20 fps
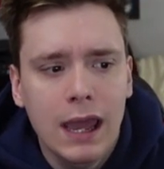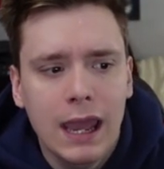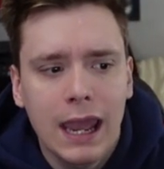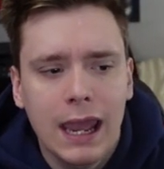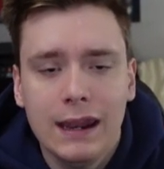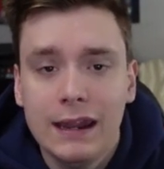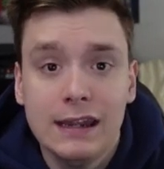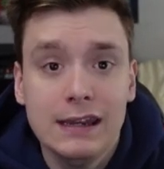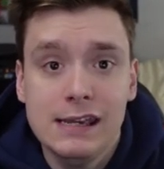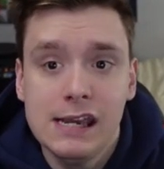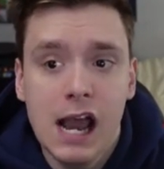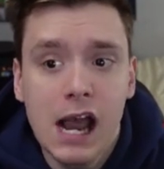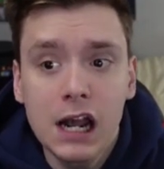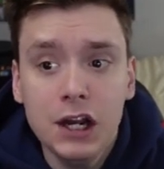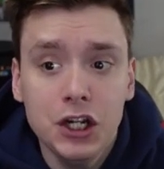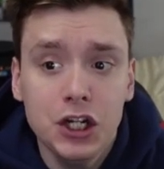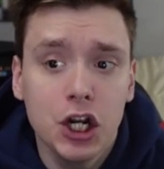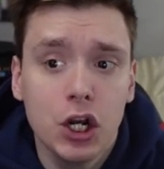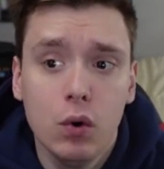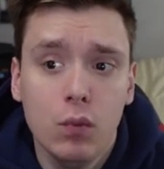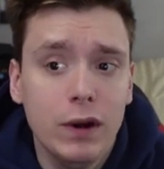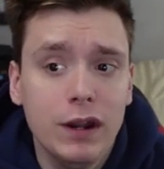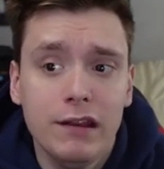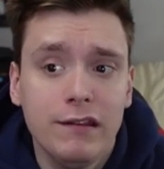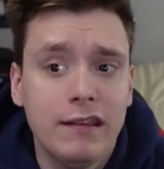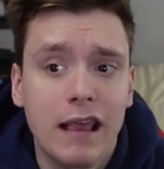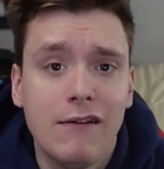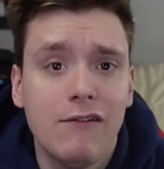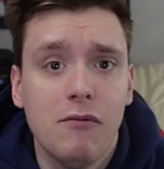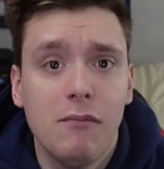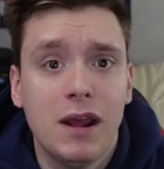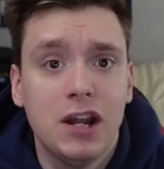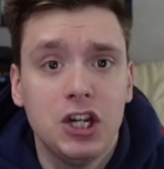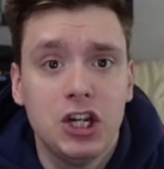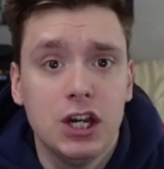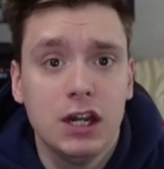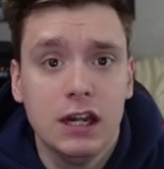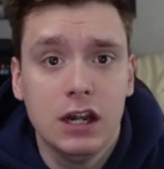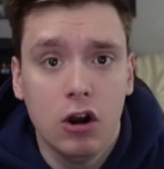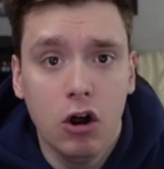And then Nacho, we just haven't
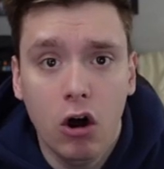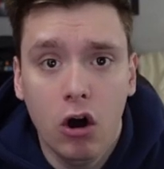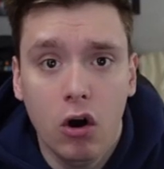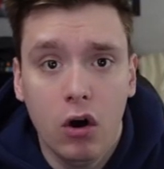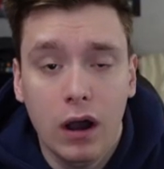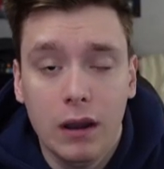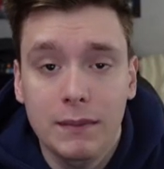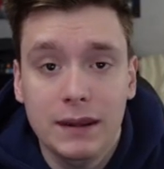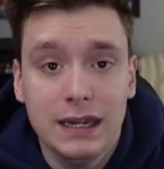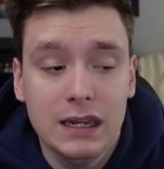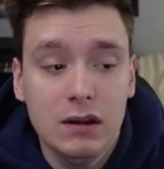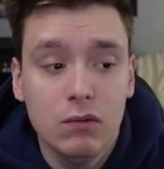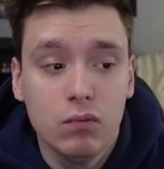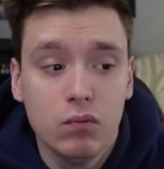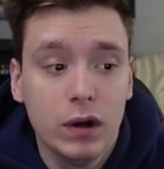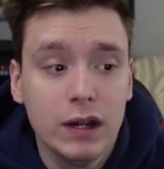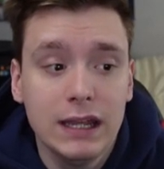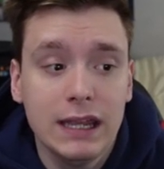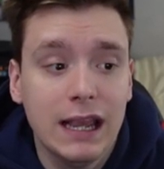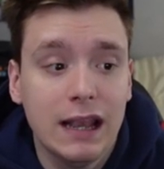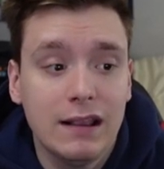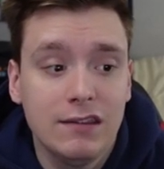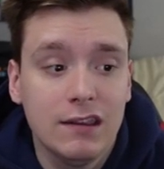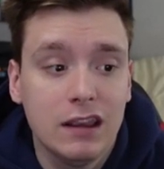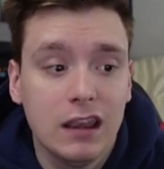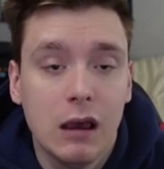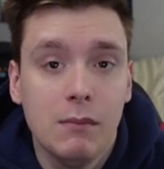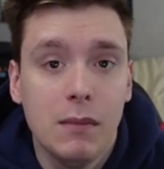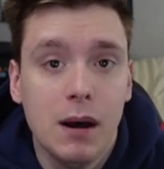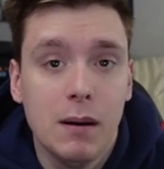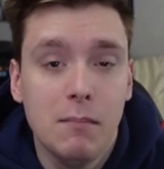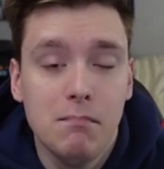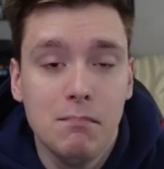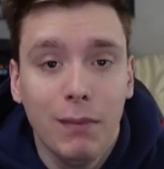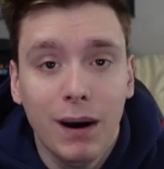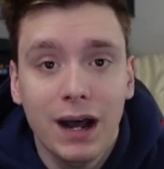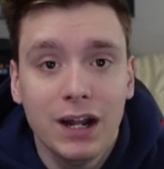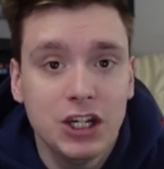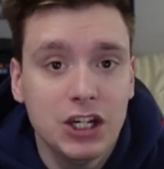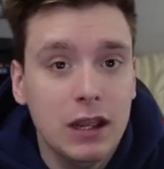mentioned at all. I mean, he really hasn't come up
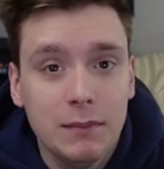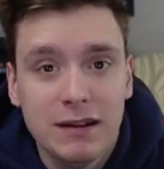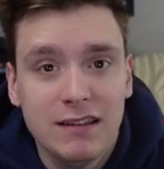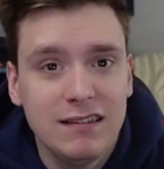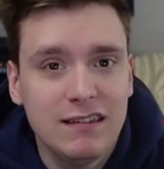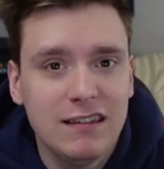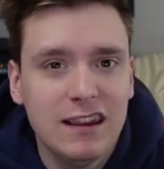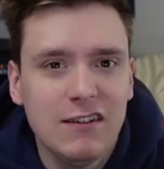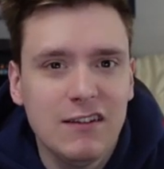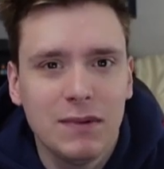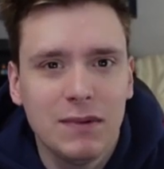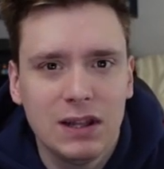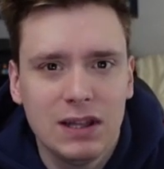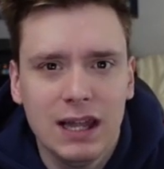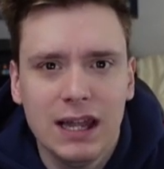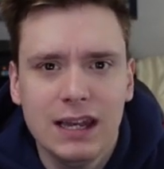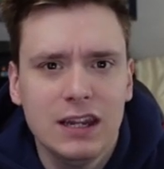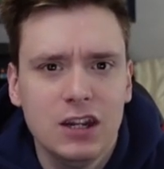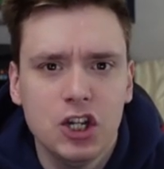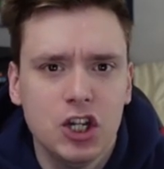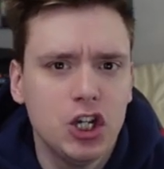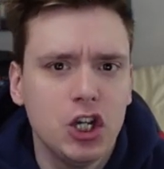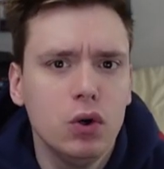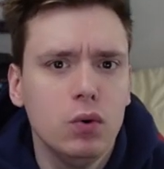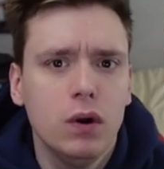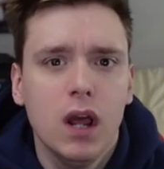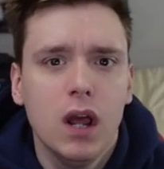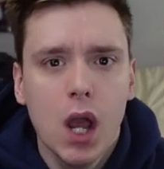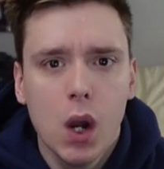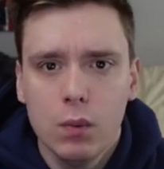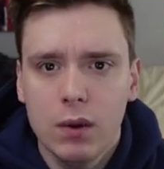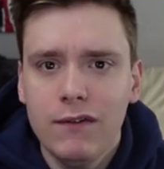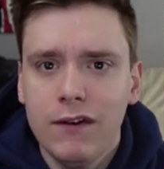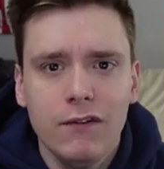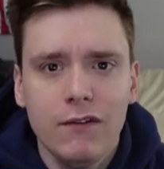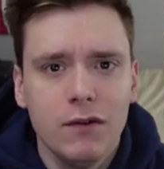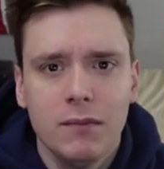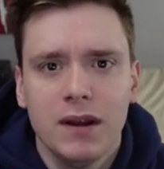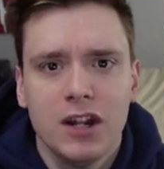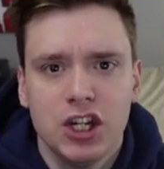much. Him and Steve McClendon, shoot, we've
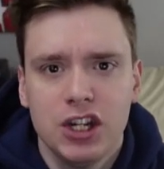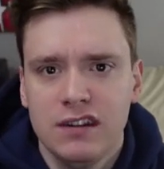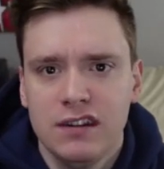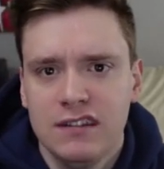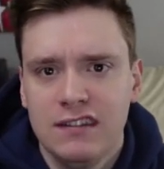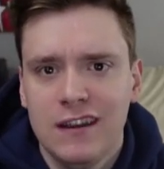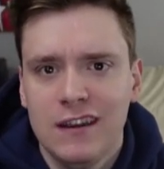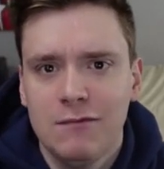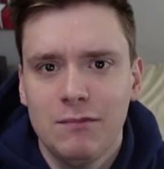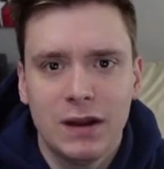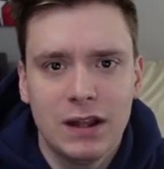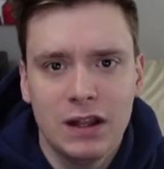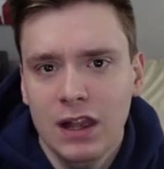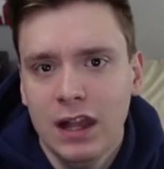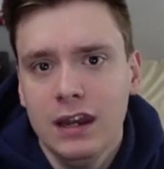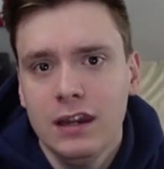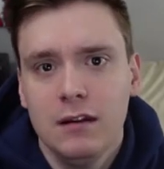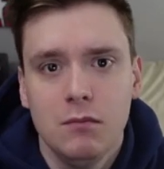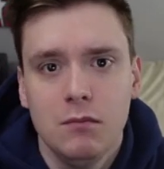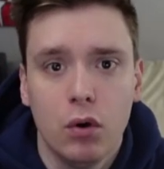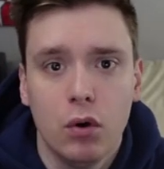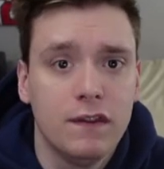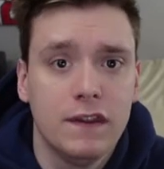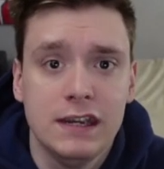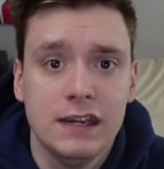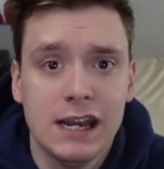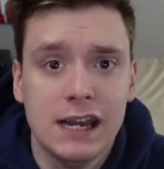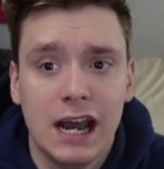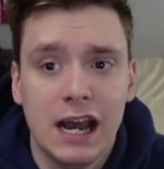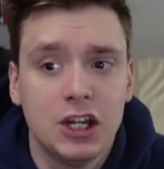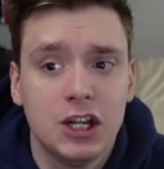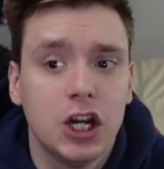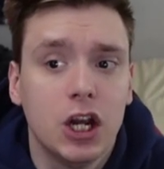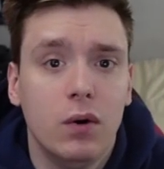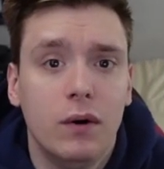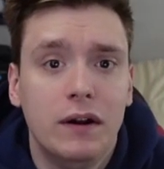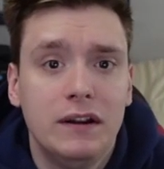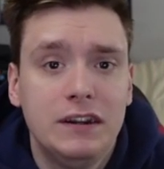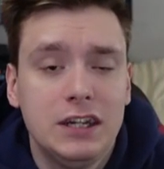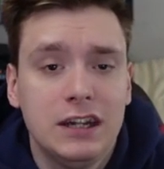even mentioned Steve McClendon more than
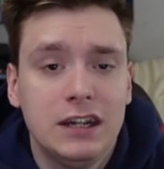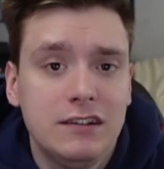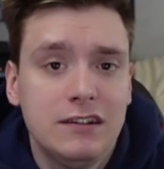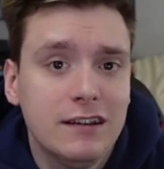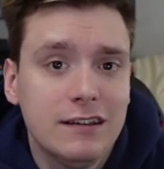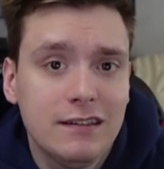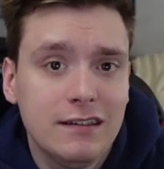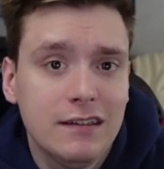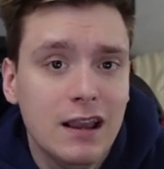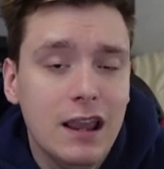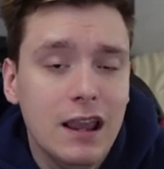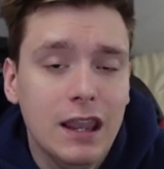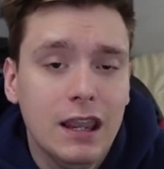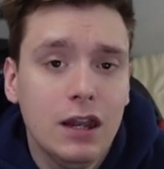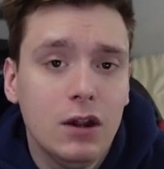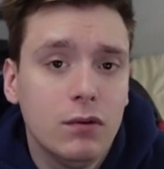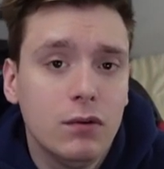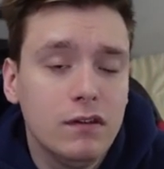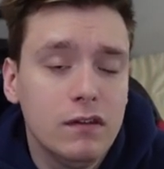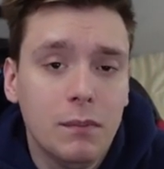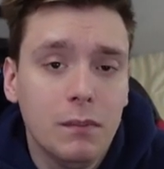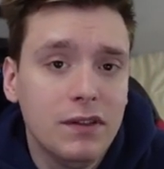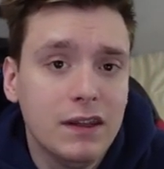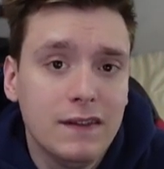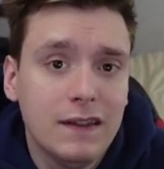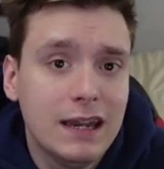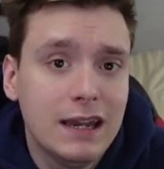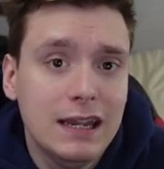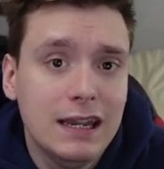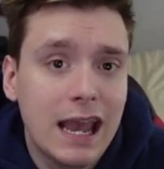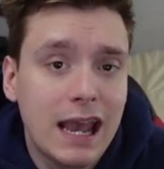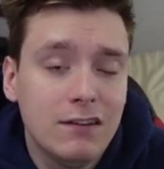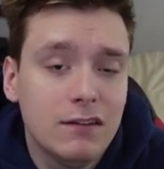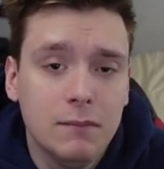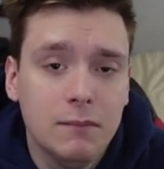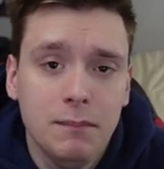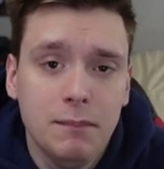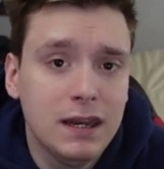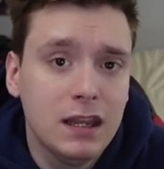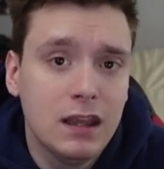Nacho. It's just, you know, something that he
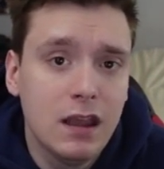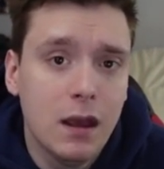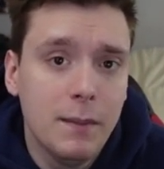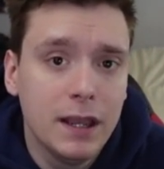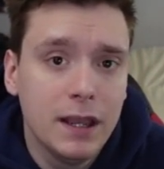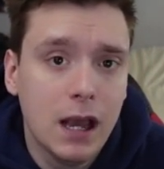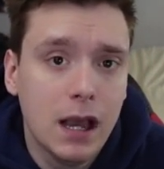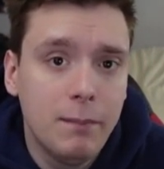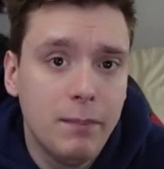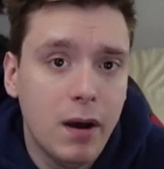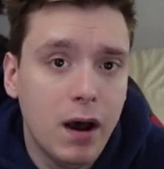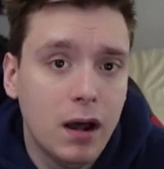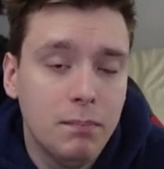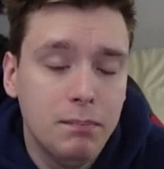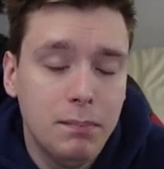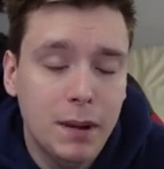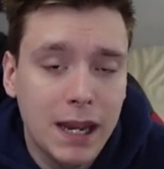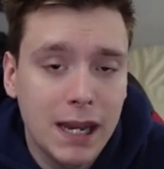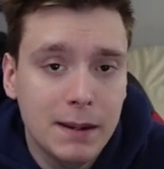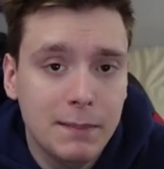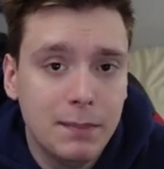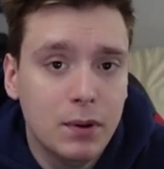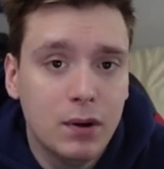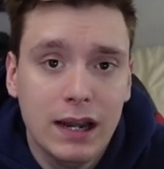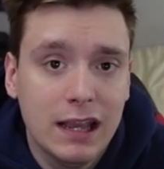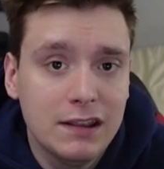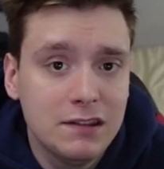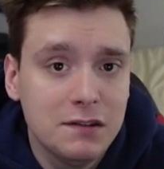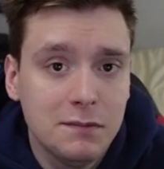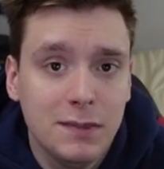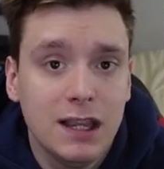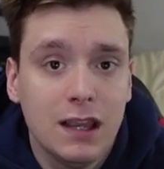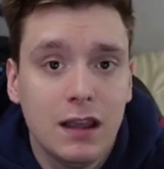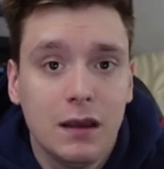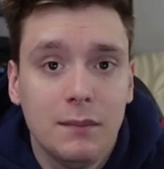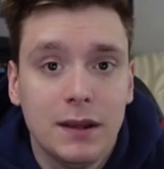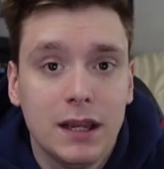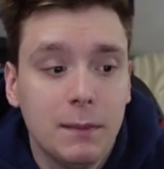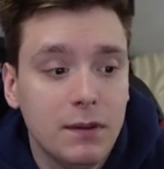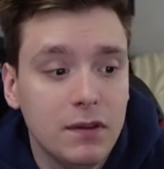hasn't been coming up on paper. He hasn't been
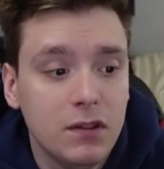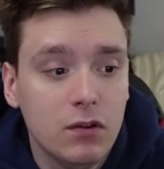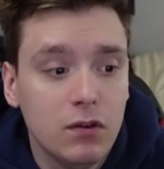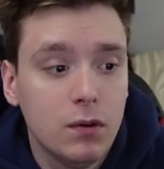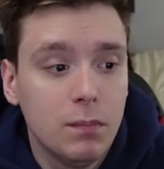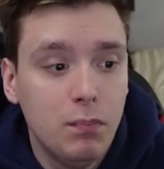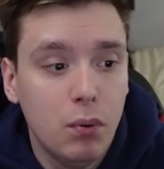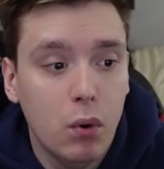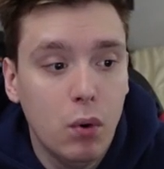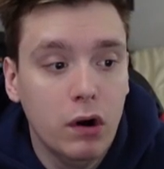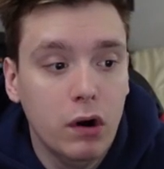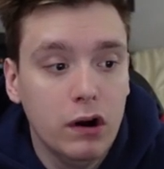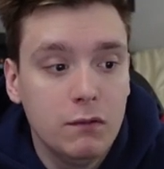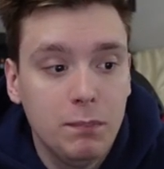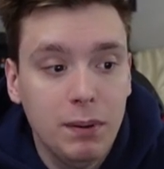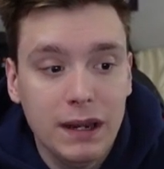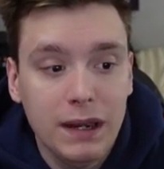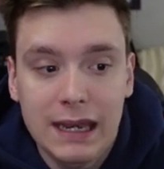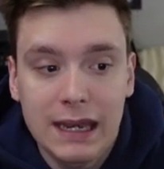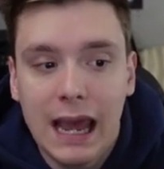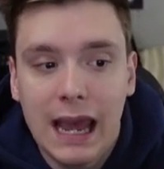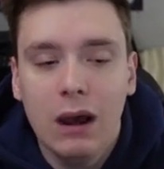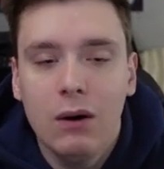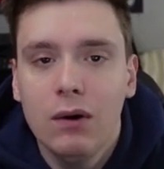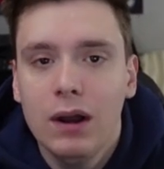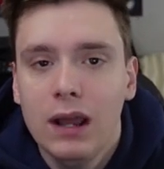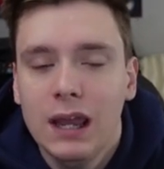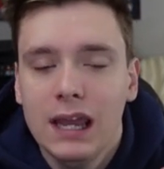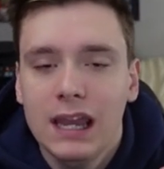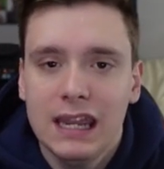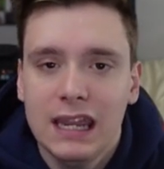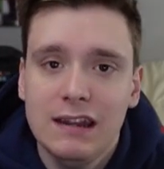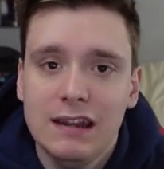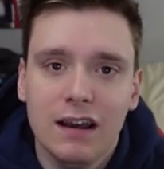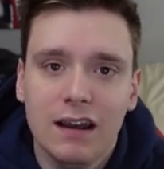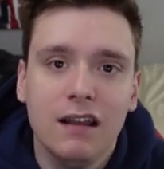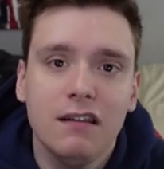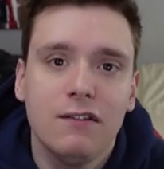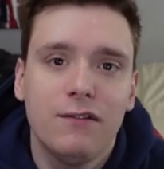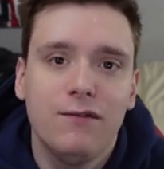coming up in the reports. But now he
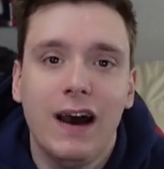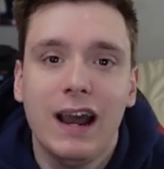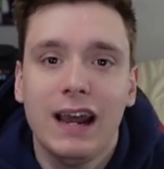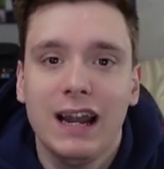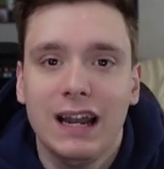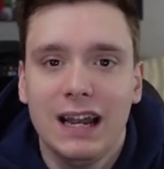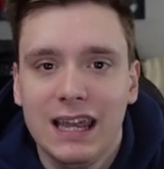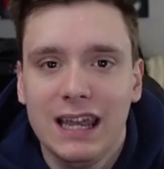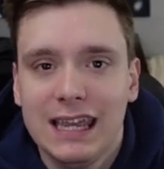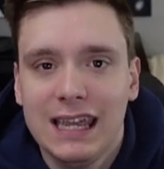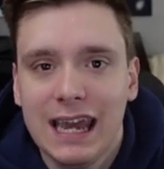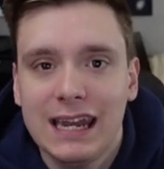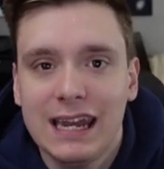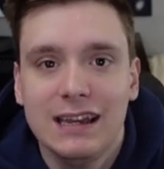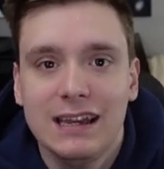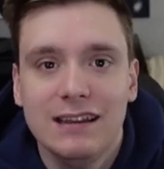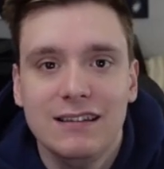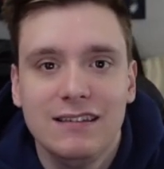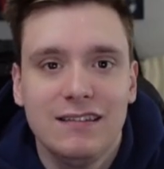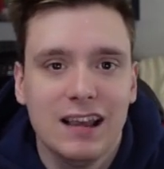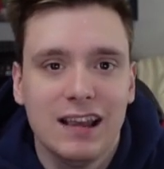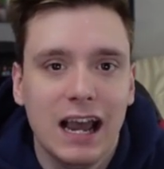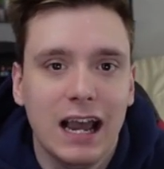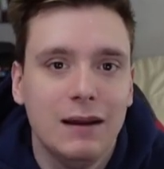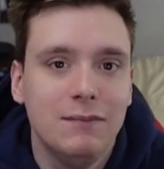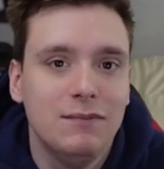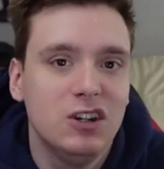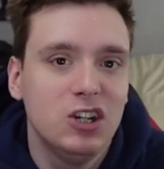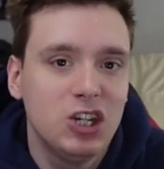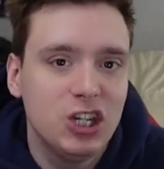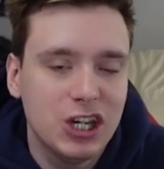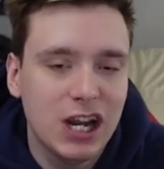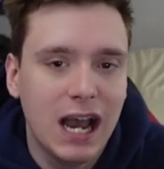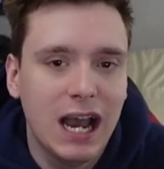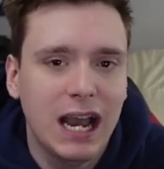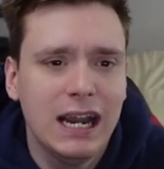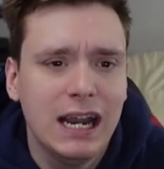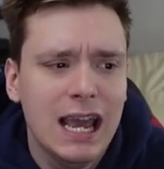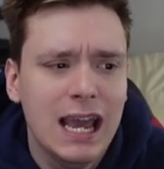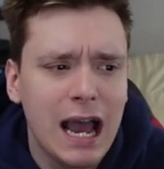does finally get his time to shine.